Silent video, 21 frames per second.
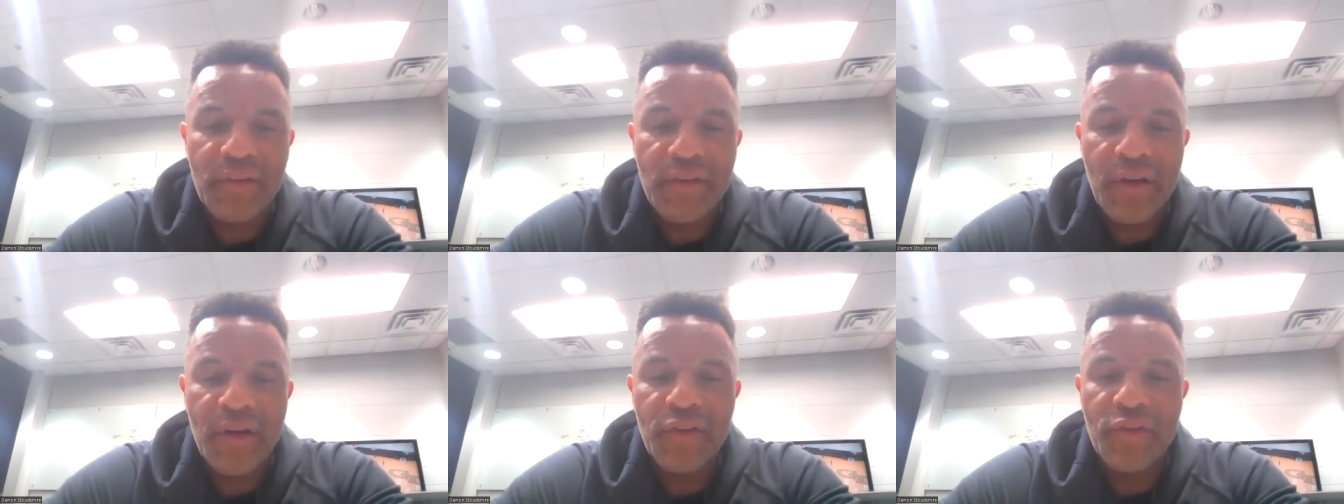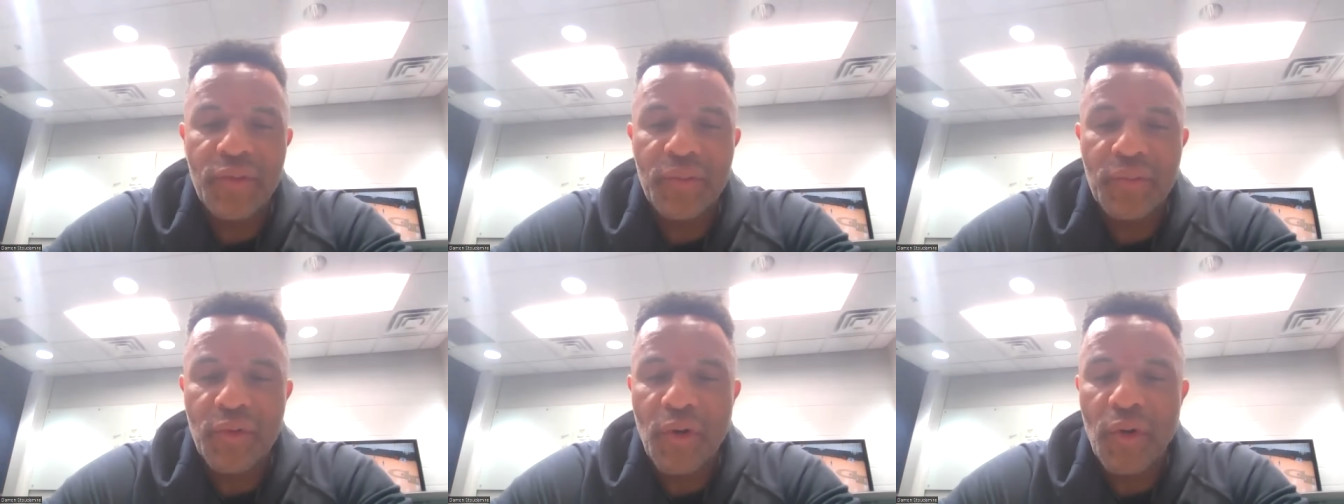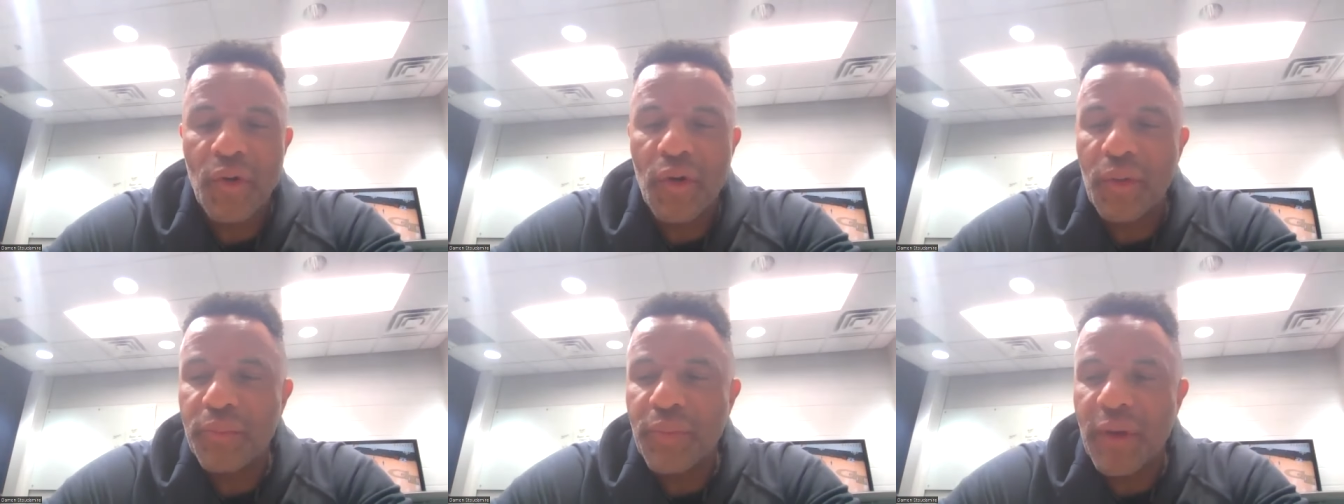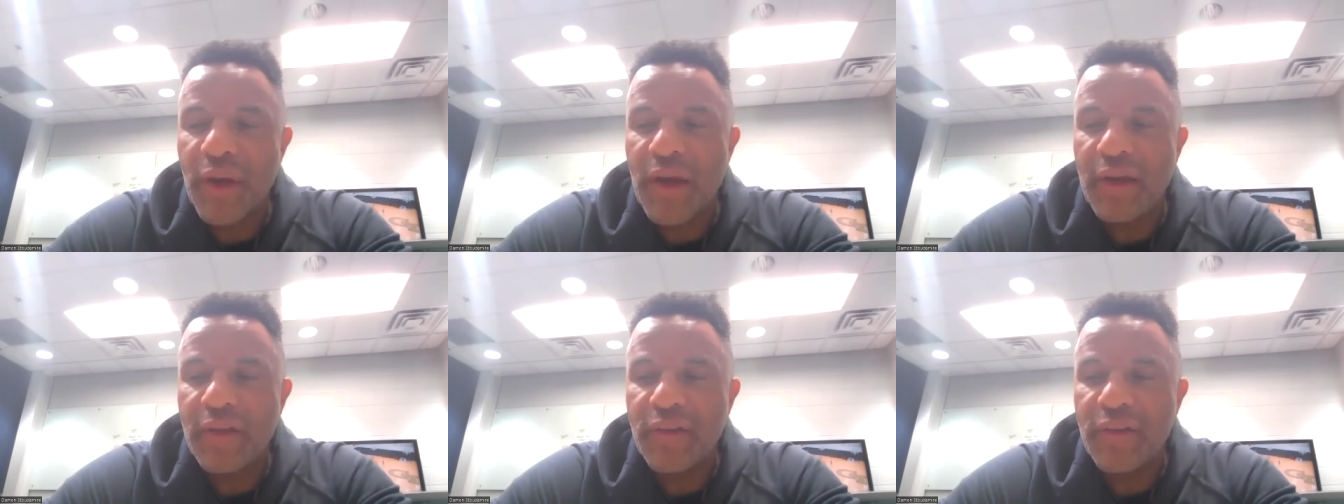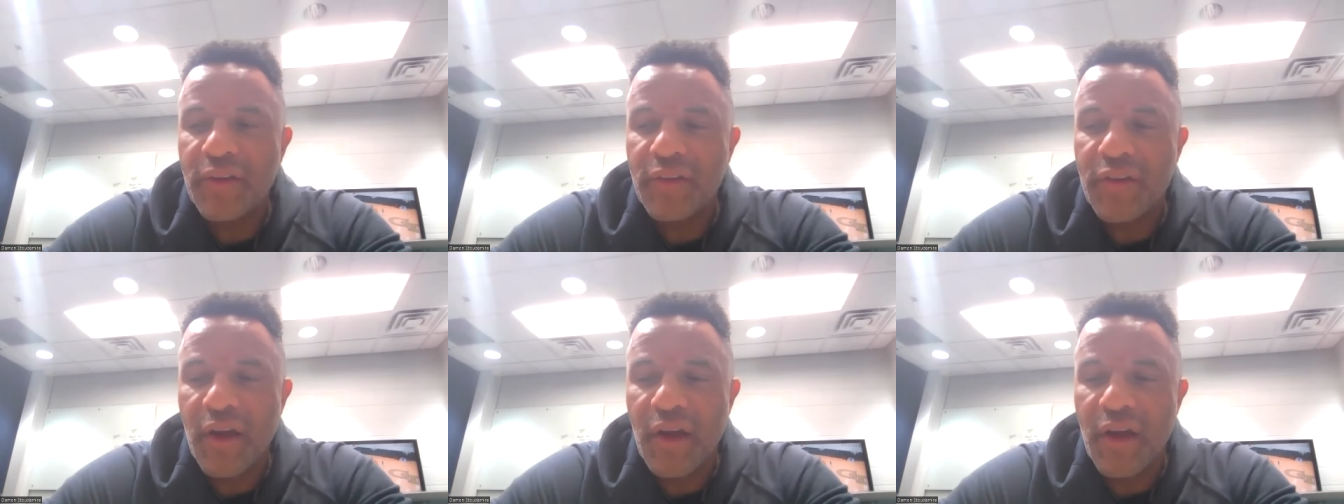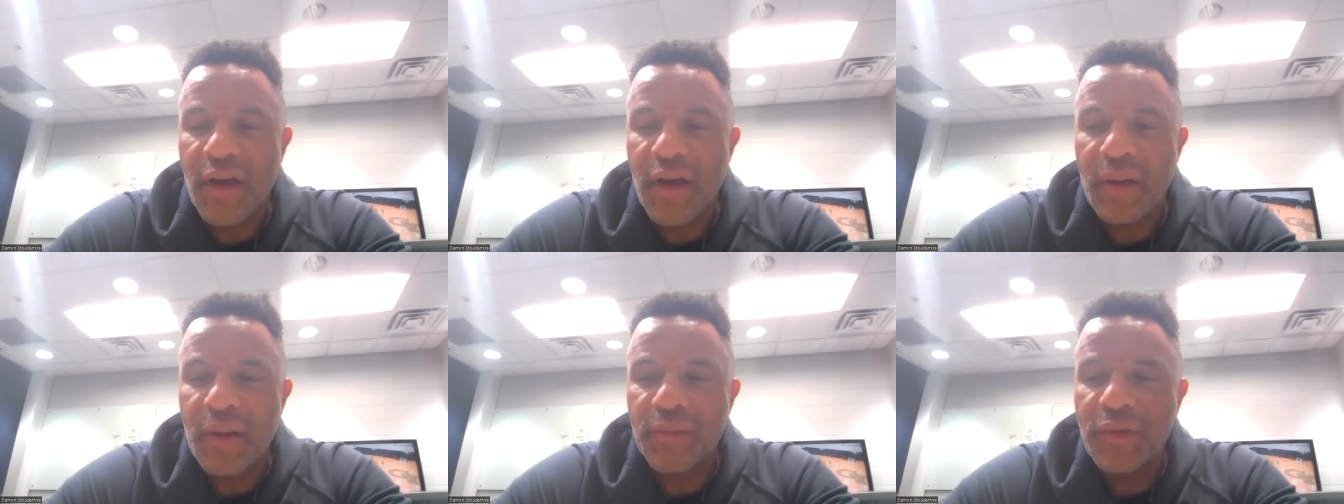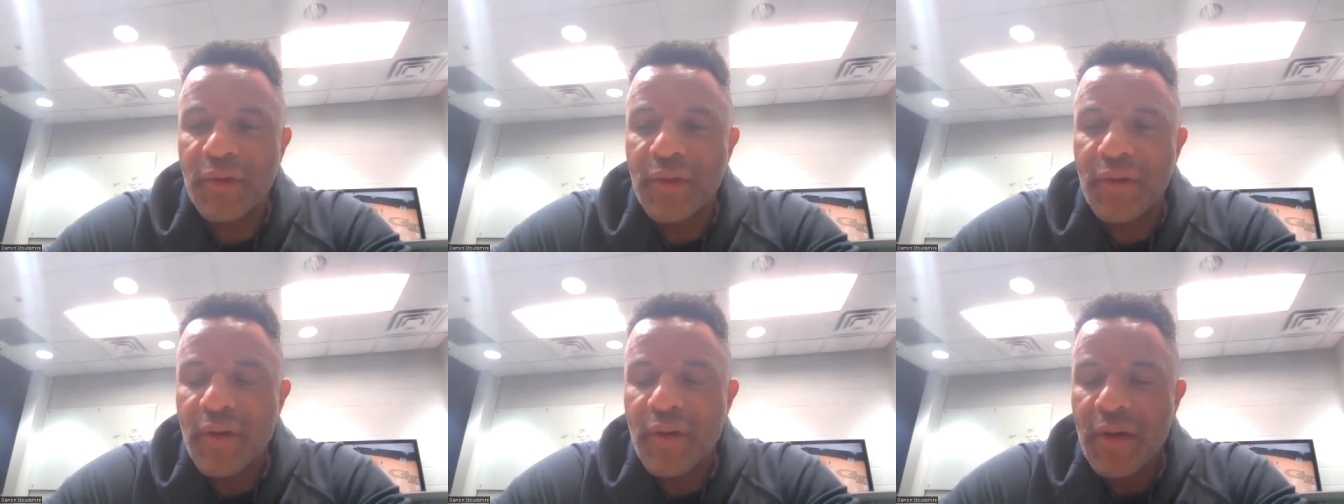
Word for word: there's some growing pains at times.